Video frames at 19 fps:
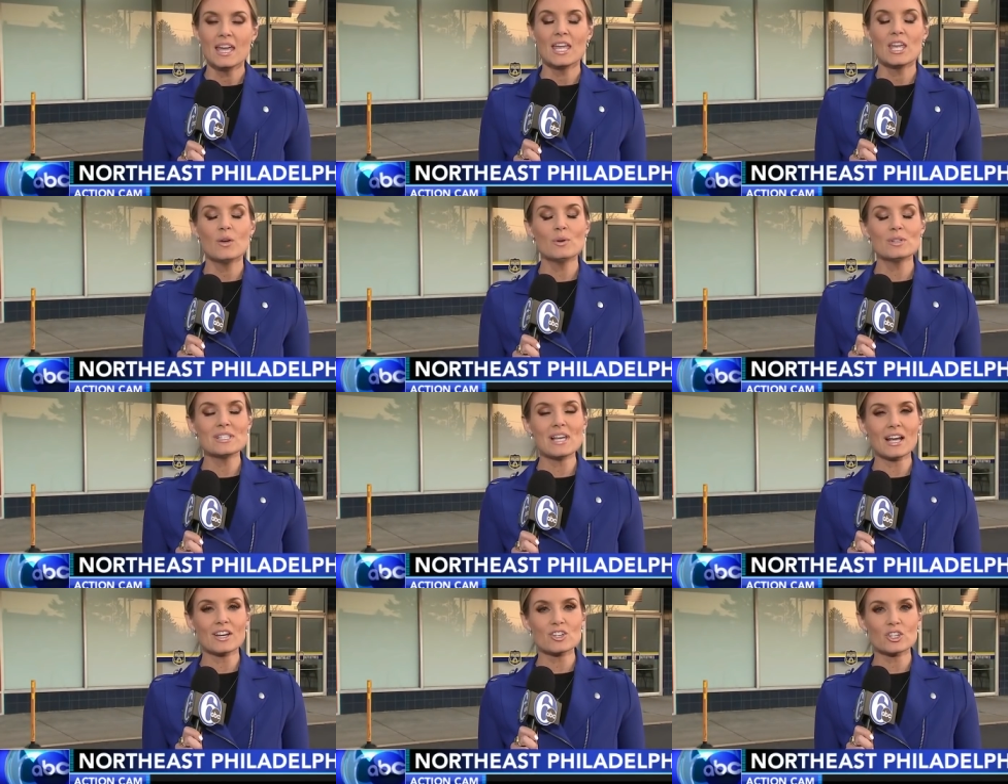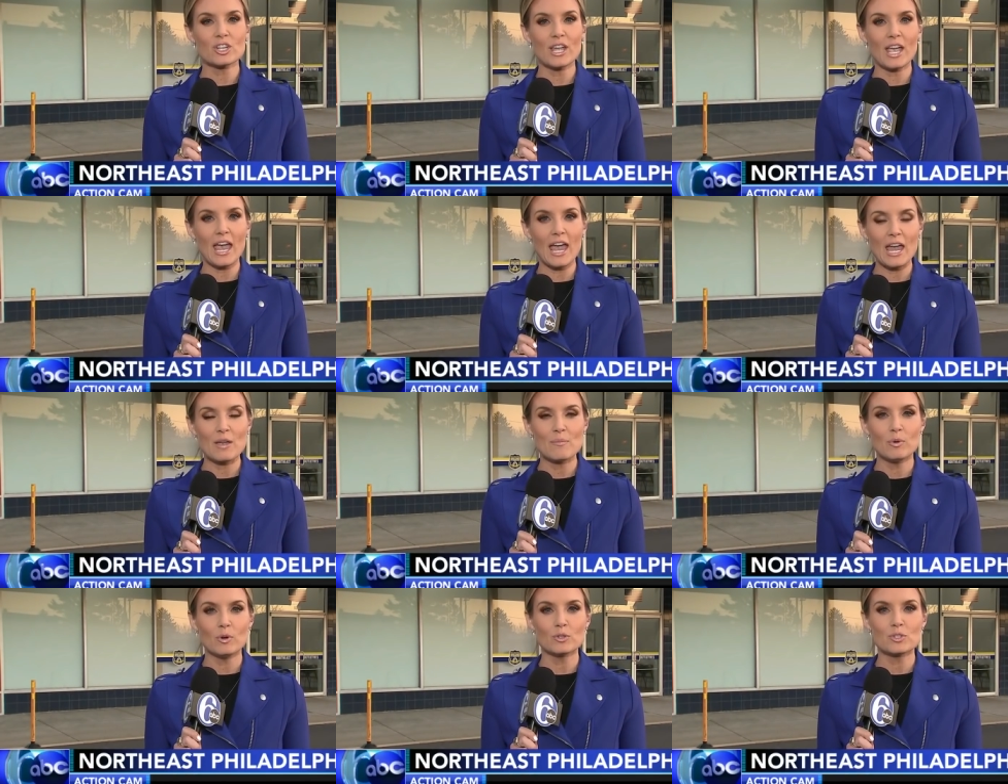he was actually
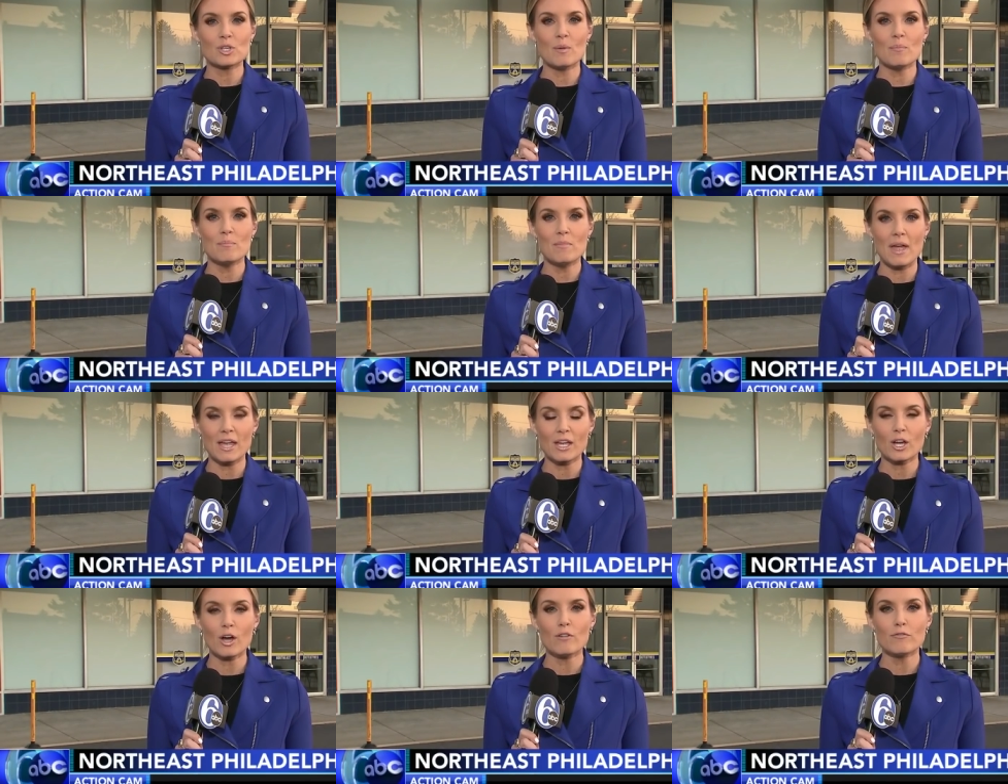able to make